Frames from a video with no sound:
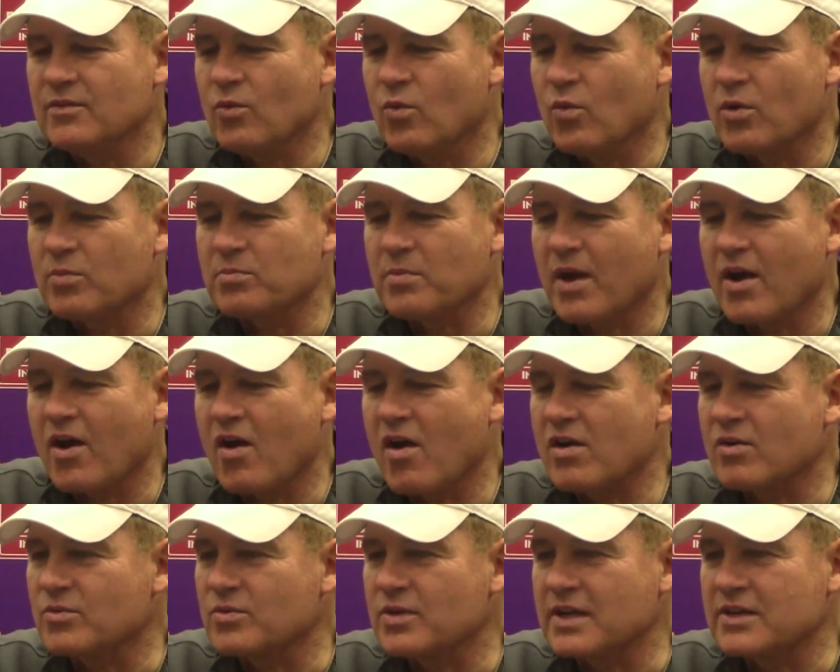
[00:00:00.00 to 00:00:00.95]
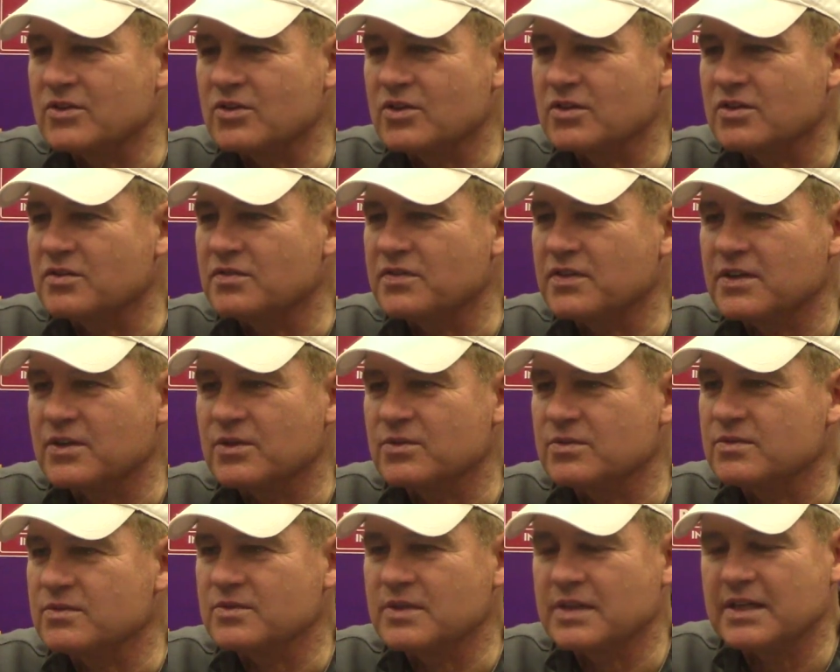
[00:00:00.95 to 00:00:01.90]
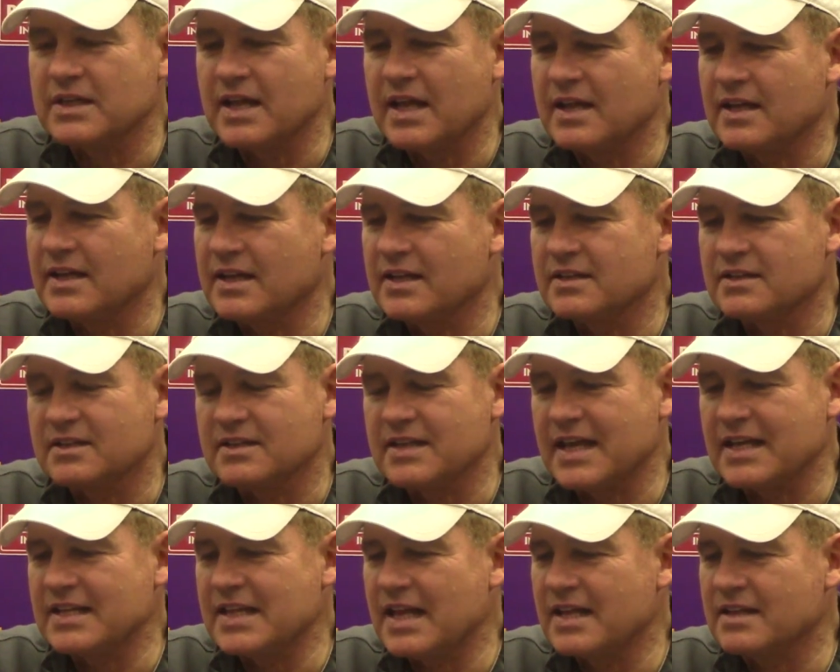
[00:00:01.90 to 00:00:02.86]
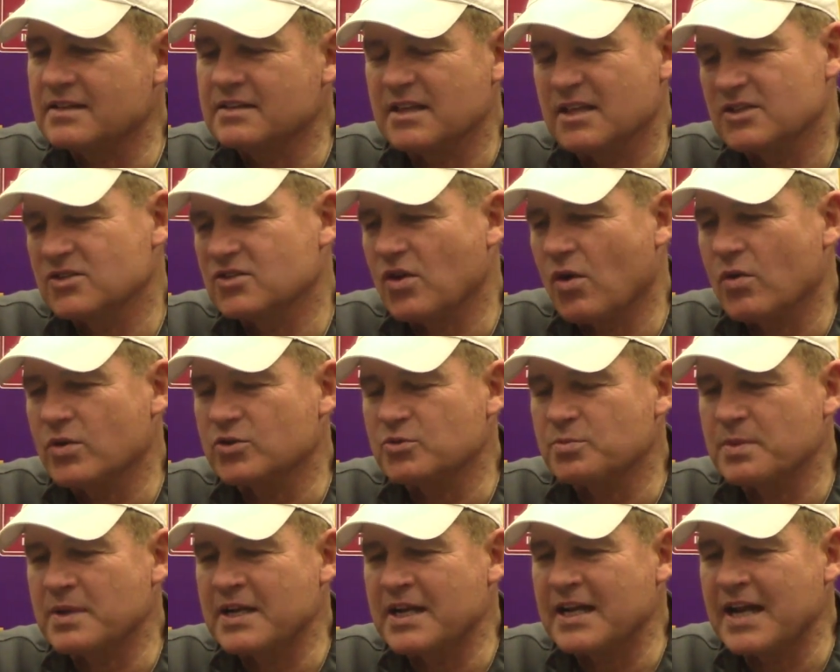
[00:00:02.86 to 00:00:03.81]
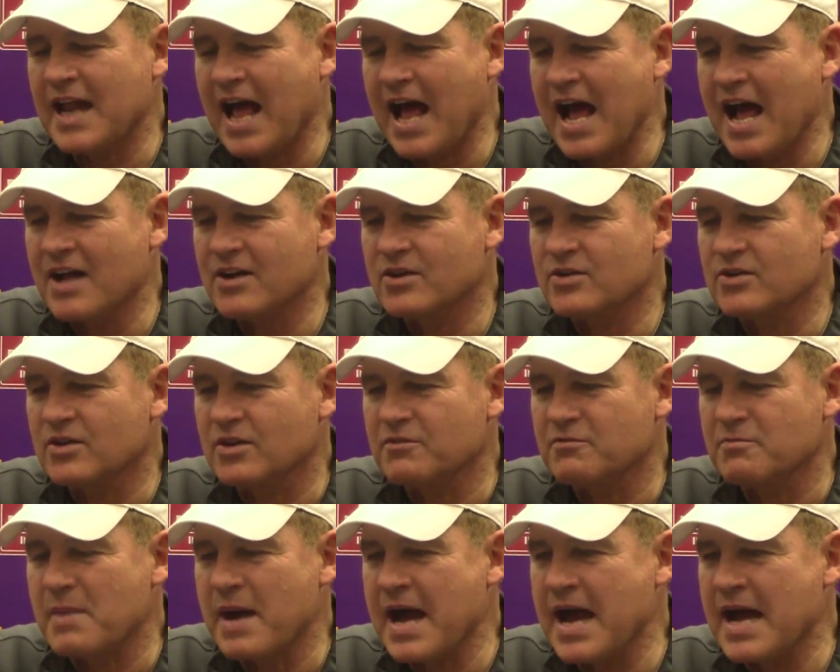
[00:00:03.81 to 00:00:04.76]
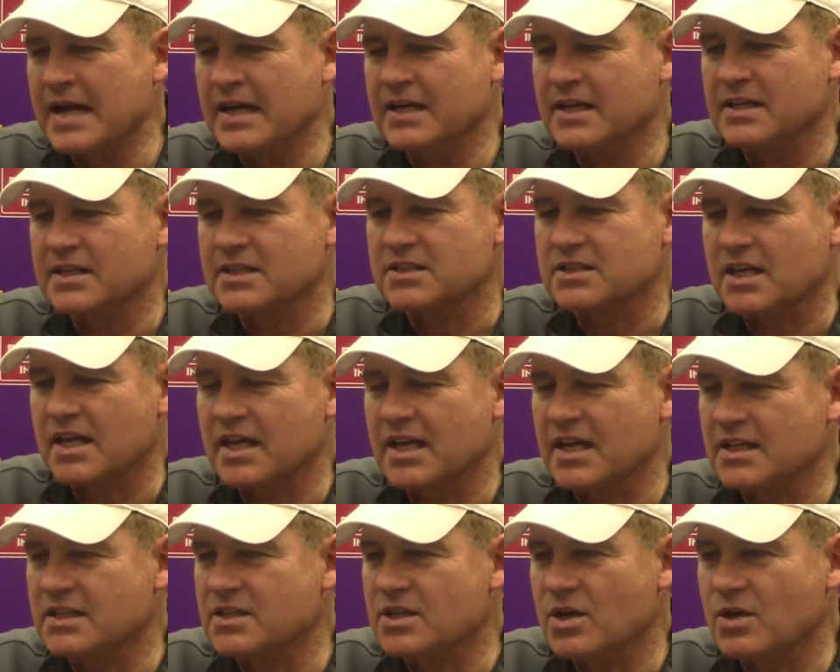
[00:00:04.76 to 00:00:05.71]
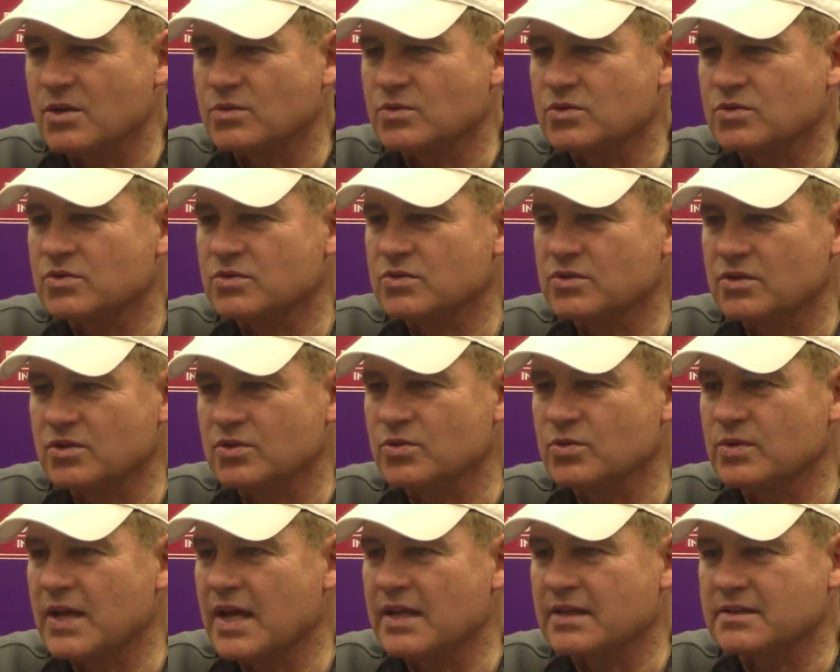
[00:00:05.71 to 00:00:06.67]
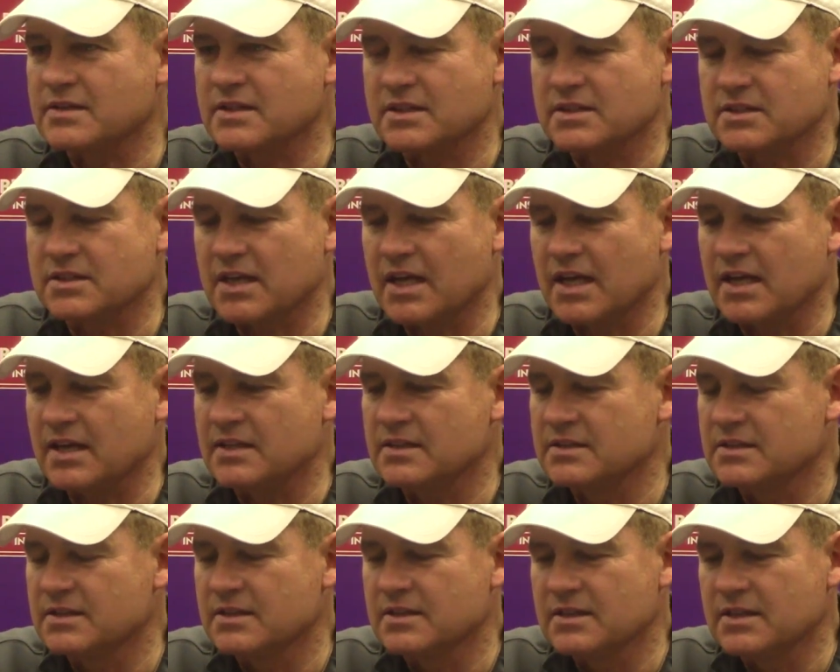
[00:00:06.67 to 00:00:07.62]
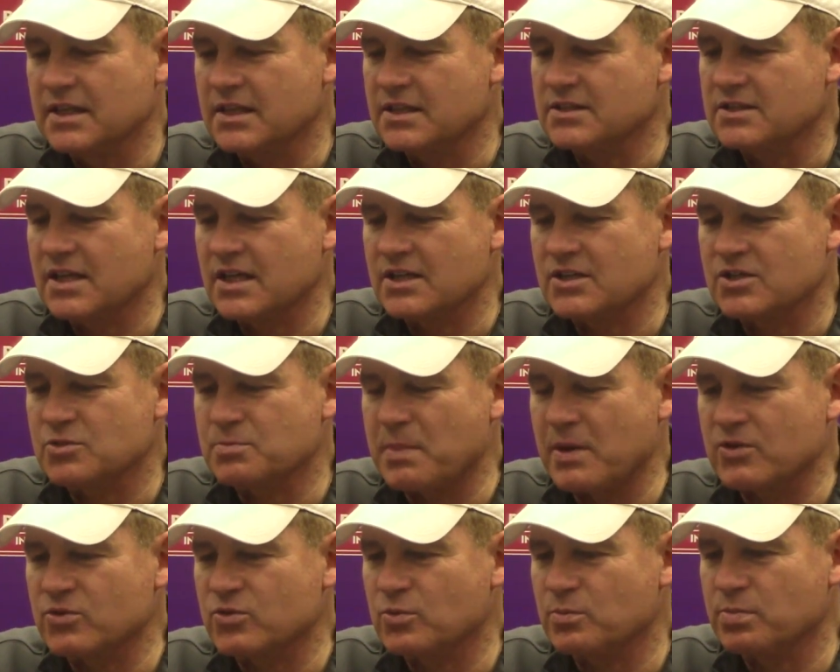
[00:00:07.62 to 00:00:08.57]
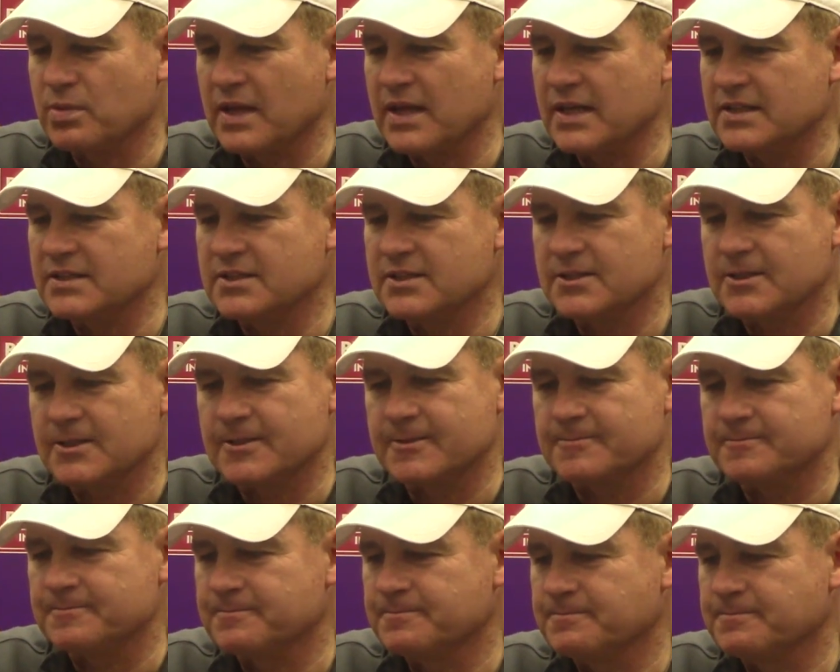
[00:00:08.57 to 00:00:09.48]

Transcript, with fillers: warmed my heart when I took the field, and uh, and to take that, it's always been an honor of mine as a head coach to do that. It's a, it's a special place and